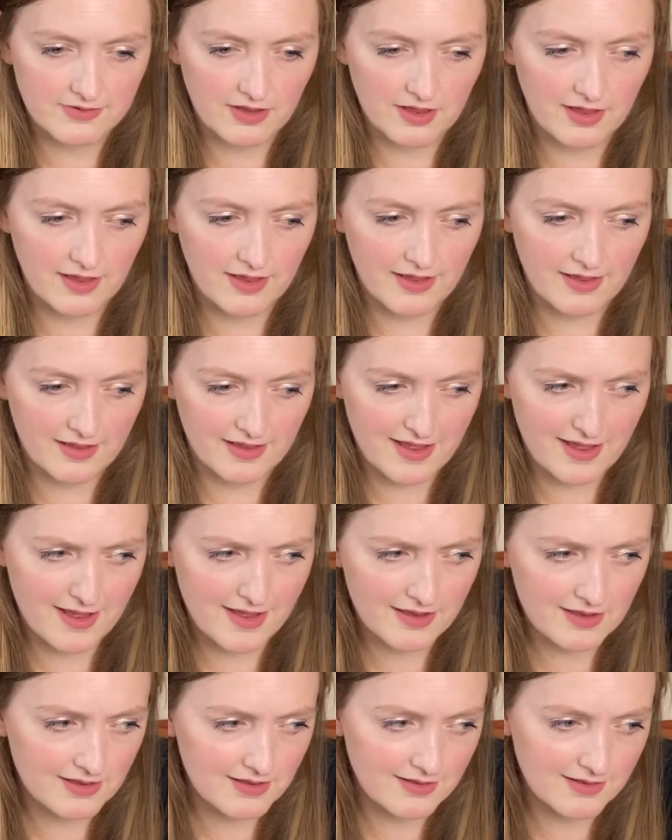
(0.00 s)

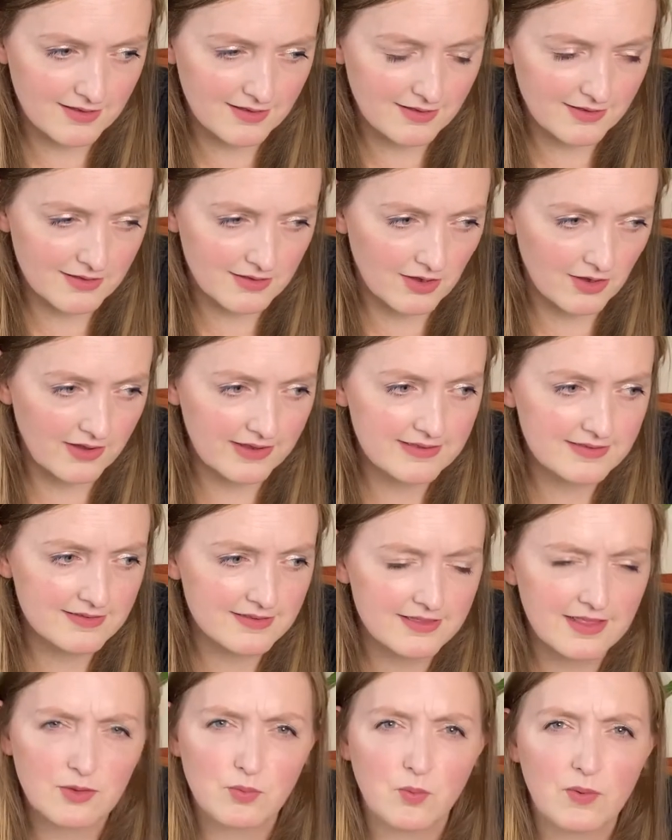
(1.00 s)
I got into
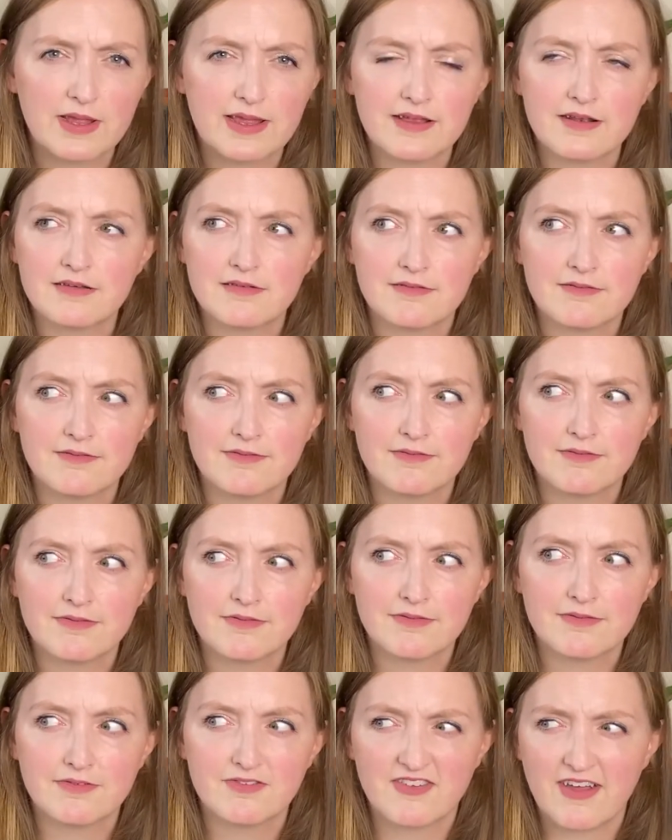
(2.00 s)
this weird
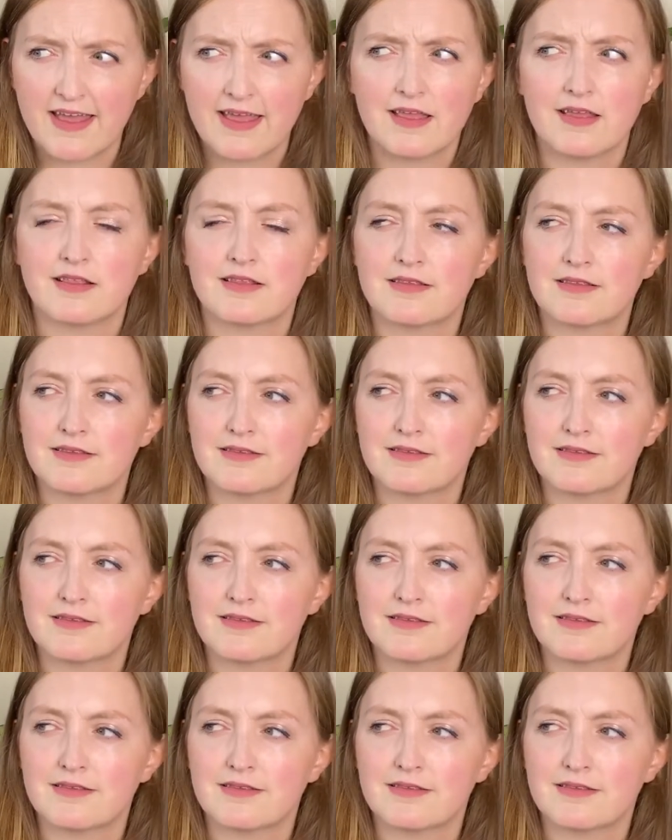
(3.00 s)
phase,